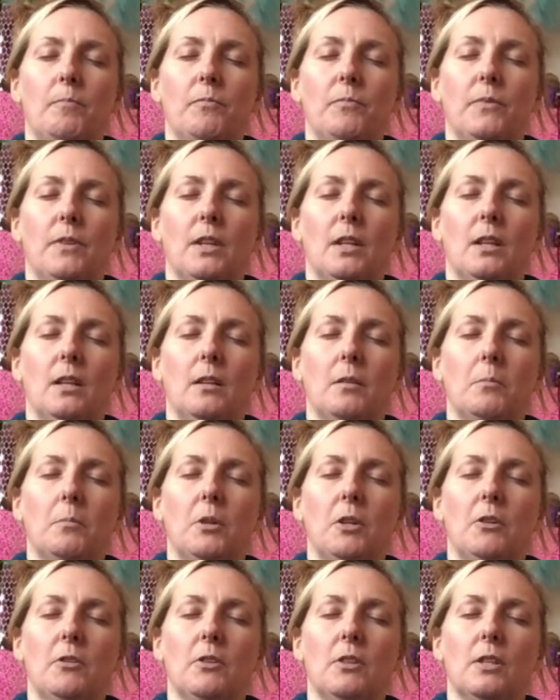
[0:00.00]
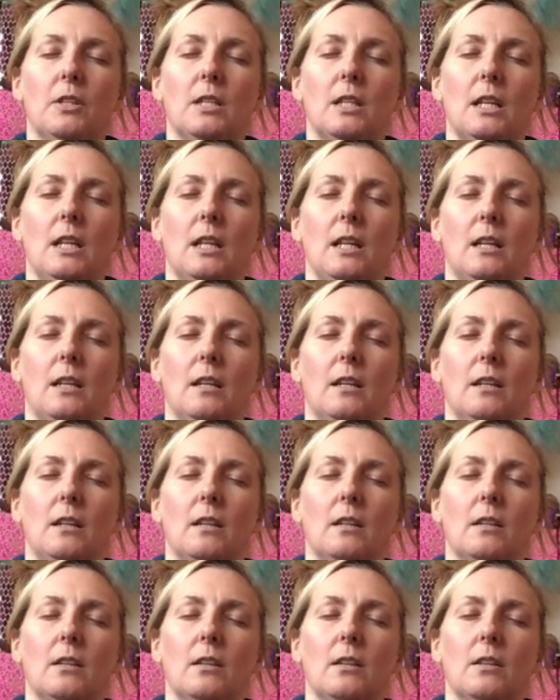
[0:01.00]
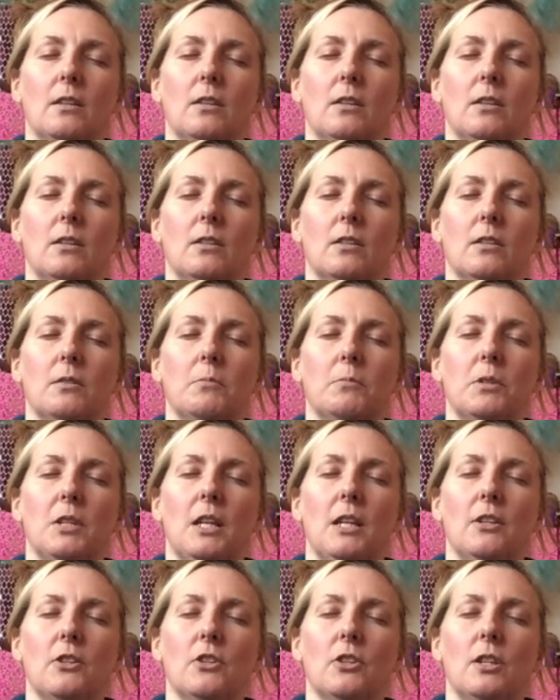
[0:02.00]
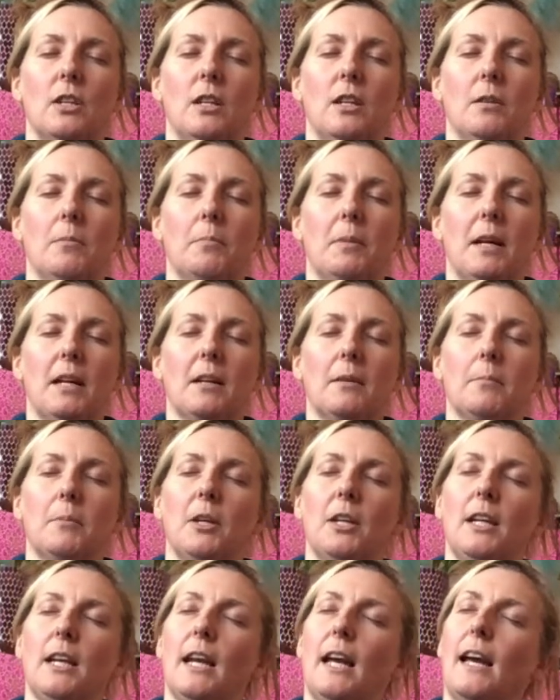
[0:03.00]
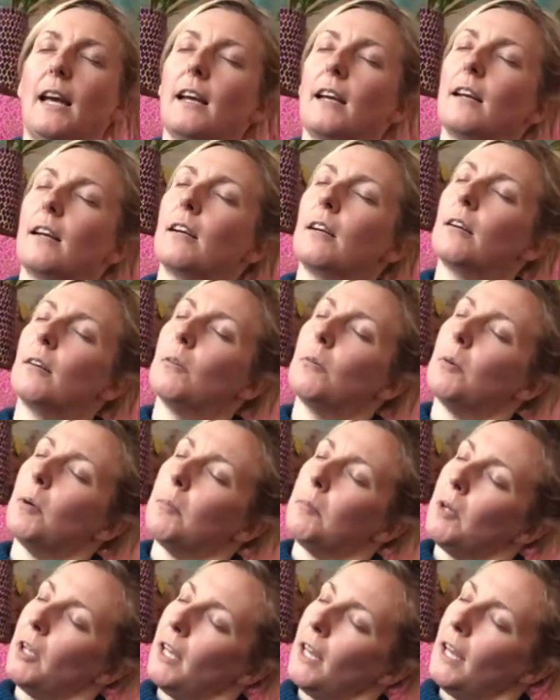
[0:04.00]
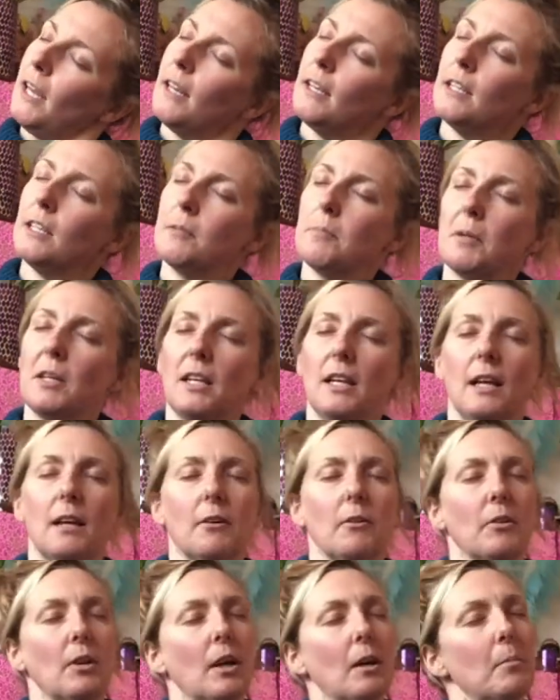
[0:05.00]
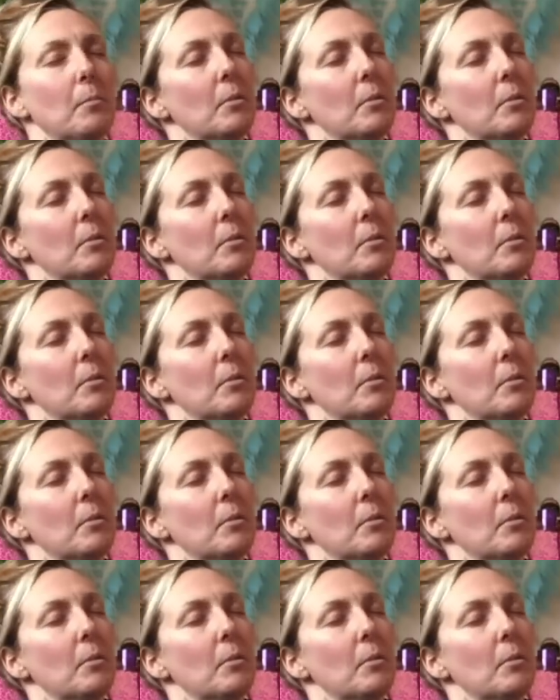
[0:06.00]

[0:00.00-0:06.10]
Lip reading: And I'm noticing some tension in the back of my neck where my head is being held up.